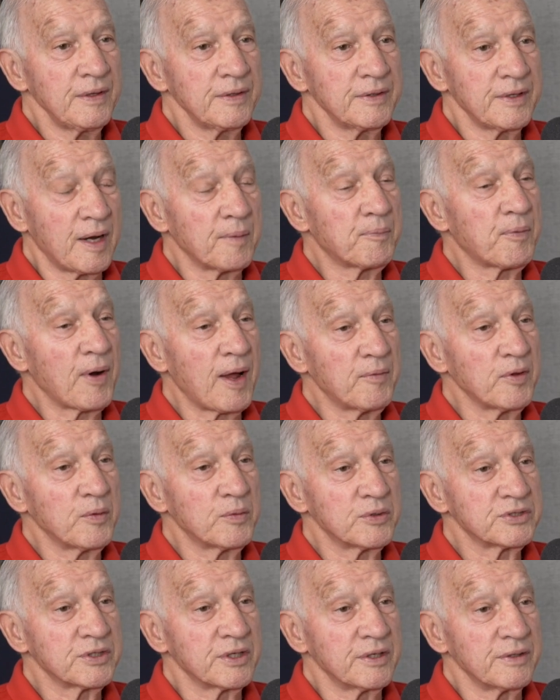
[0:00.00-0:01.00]
that I probably
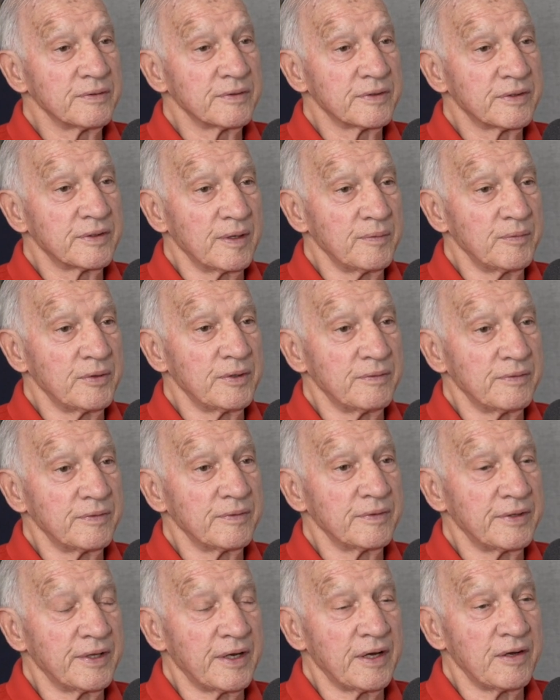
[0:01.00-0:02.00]
was going to come and
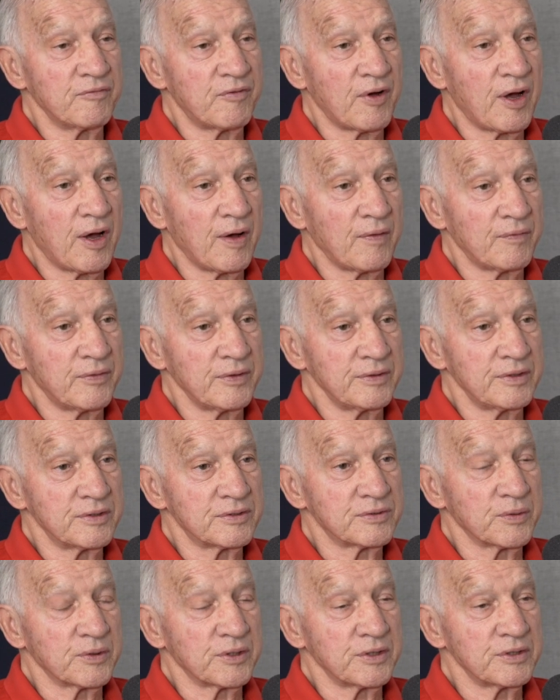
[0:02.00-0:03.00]
get involved in
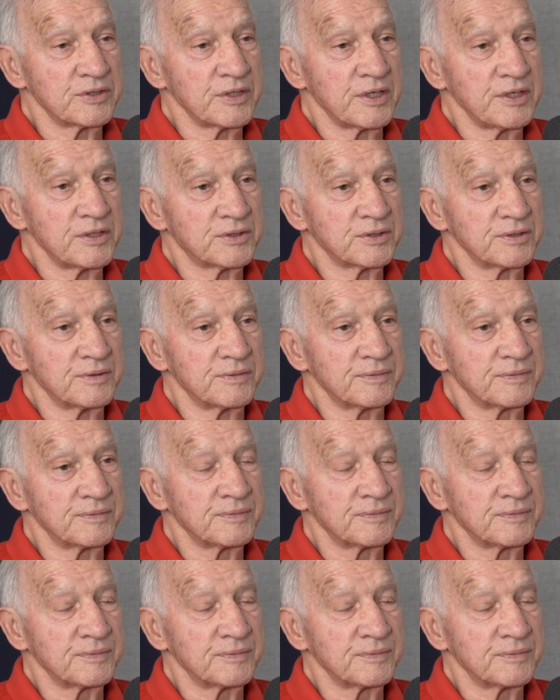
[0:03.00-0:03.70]
this organization.